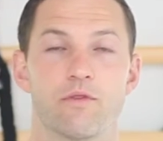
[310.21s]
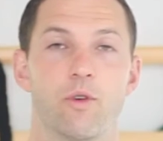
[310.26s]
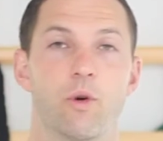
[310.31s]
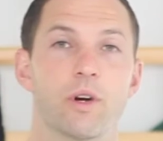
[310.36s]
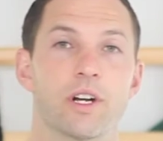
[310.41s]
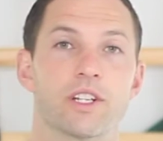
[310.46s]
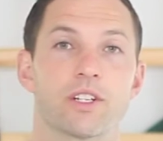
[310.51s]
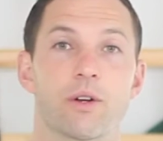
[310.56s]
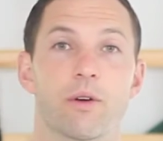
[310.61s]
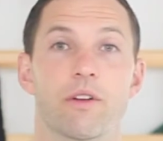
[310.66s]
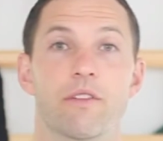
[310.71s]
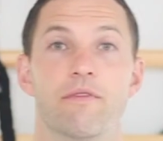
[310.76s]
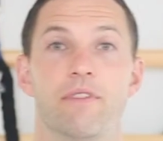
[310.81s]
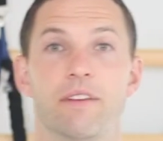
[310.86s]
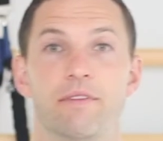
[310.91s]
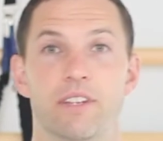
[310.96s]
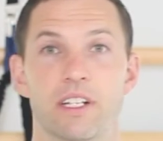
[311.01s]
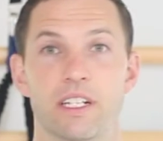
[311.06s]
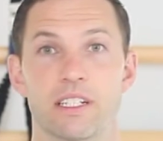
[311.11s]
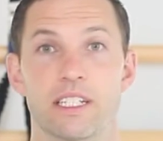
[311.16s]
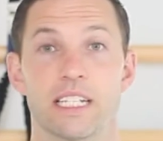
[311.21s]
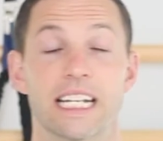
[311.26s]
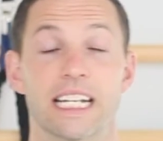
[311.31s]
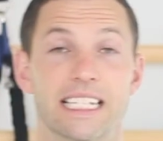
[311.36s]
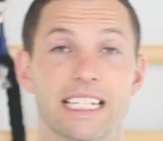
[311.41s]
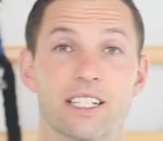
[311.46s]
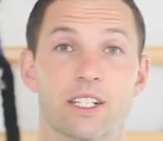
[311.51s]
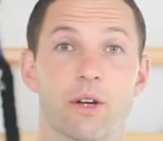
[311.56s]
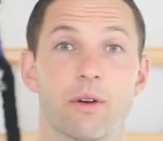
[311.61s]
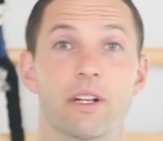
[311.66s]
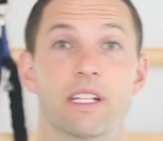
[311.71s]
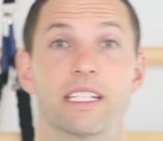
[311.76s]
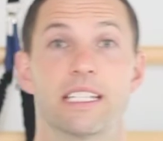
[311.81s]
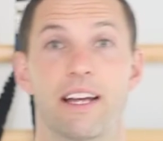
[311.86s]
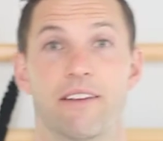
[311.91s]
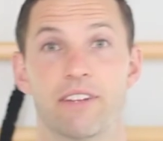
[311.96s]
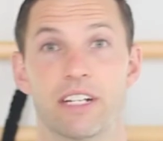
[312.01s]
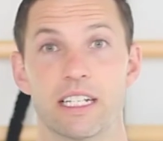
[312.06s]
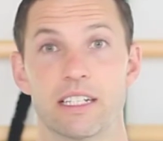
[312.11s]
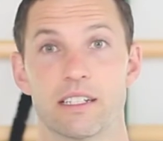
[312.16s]
40s going to 50s. 60s going to
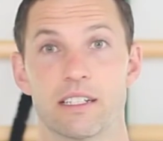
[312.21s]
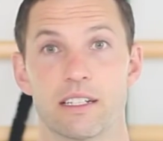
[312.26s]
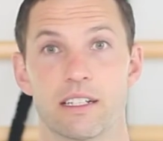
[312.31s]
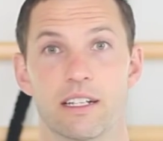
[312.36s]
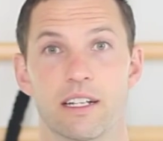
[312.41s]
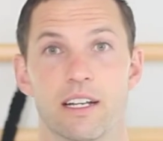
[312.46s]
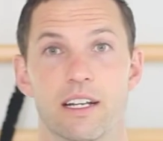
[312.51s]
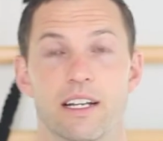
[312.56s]
70s.